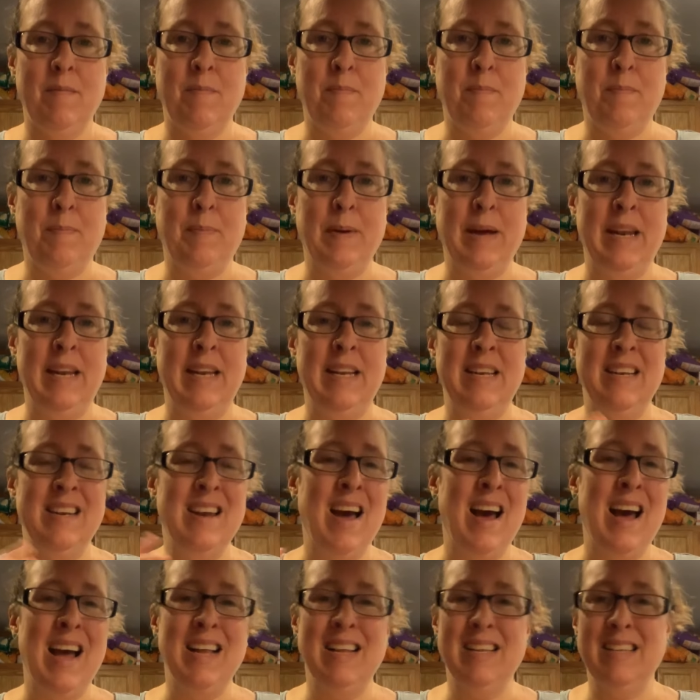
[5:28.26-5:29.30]
but
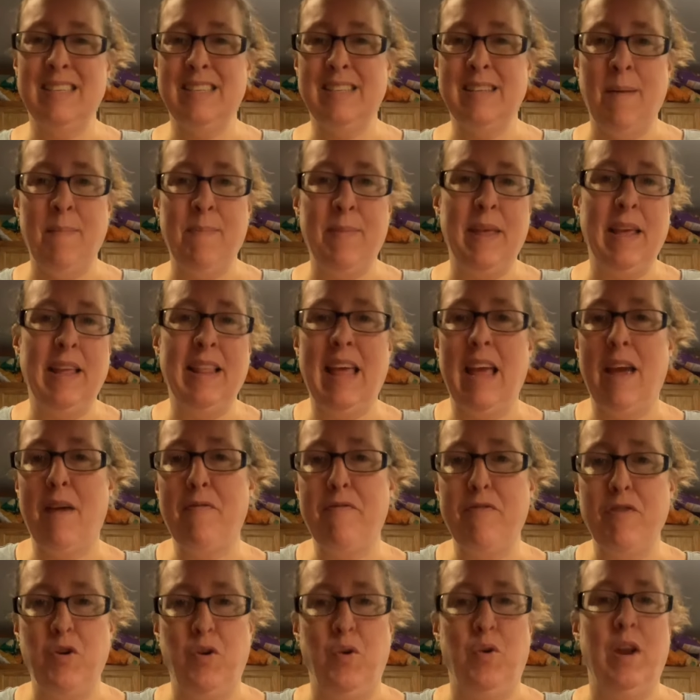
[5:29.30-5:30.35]
not something like
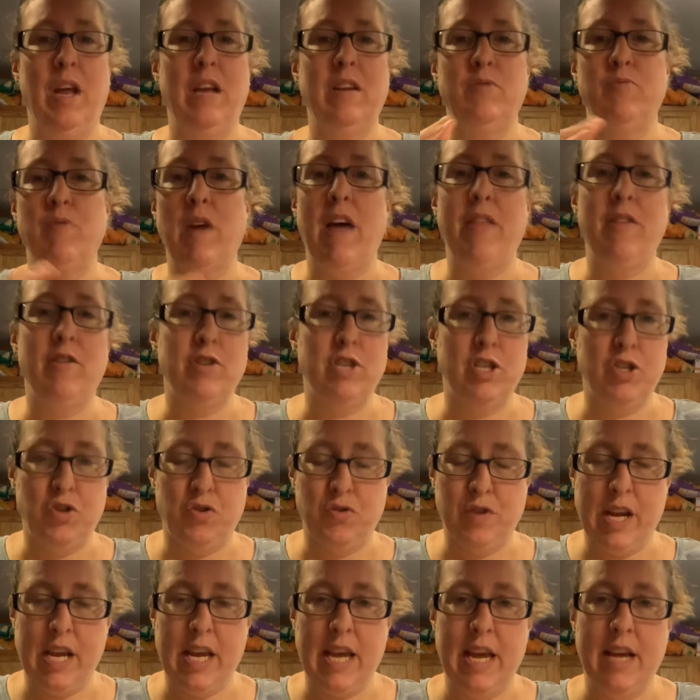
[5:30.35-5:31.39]
food. I'd rather just
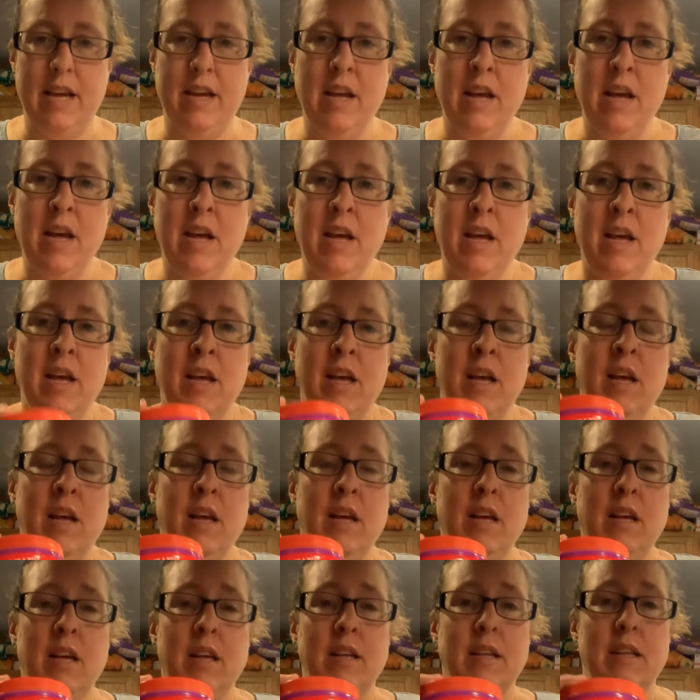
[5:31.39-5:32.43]
drink it.
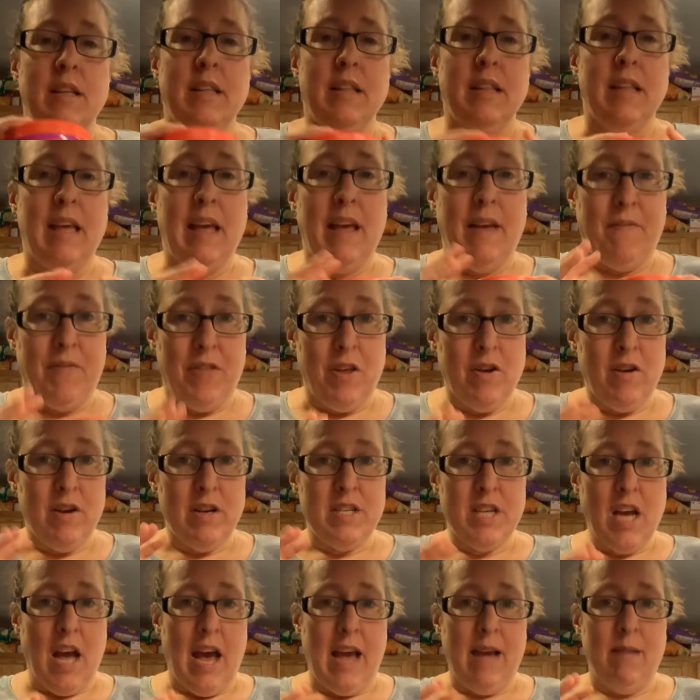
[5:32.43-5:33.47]
If there are
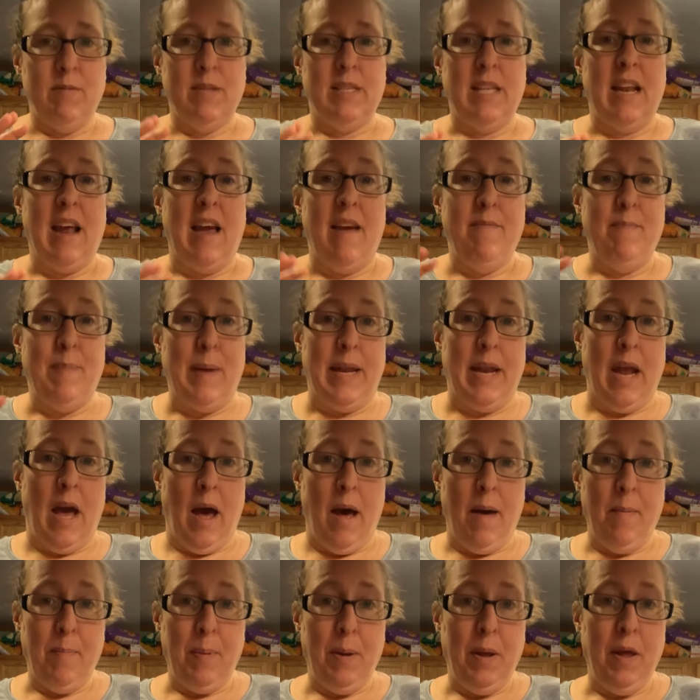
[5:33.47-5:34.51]
times that I've been
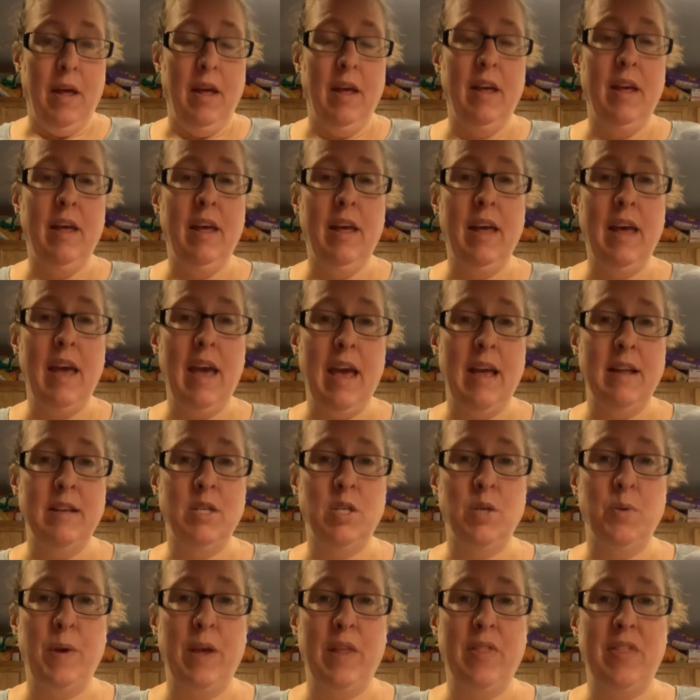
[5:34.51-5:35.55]
up and
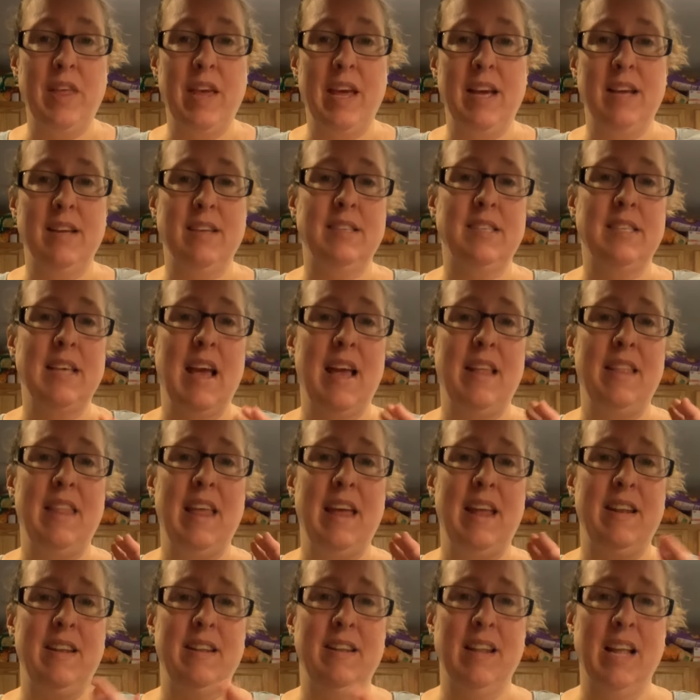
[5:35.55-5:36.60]
doing things and
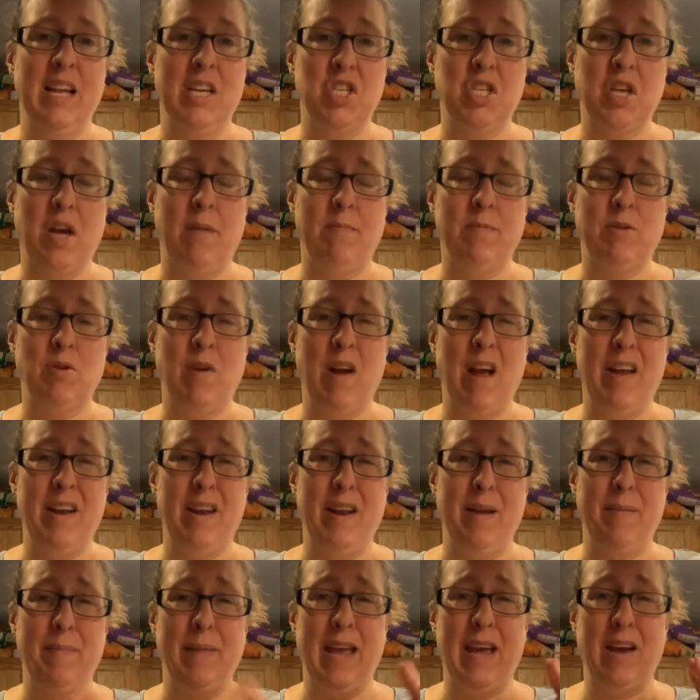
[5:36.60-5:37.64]
then lunch comes around and
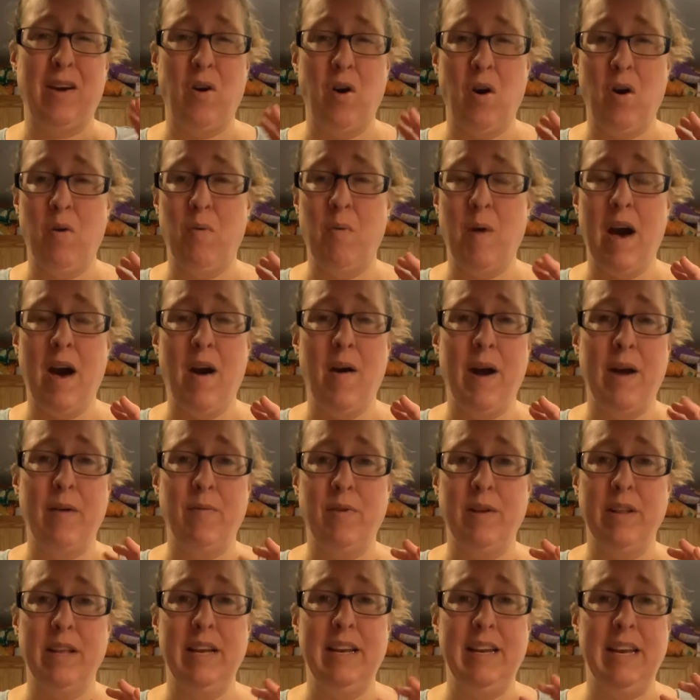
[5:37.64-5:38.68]
I'm like, oh wow, I
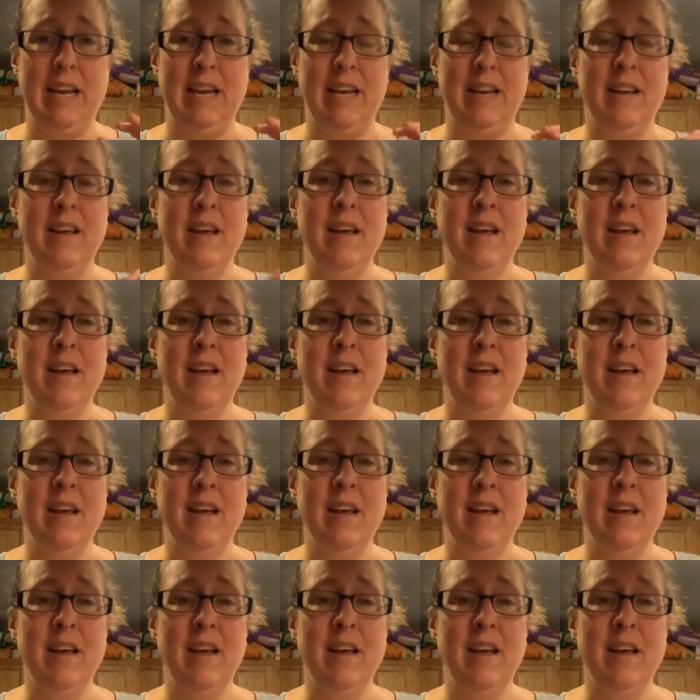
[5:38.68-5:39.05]
really need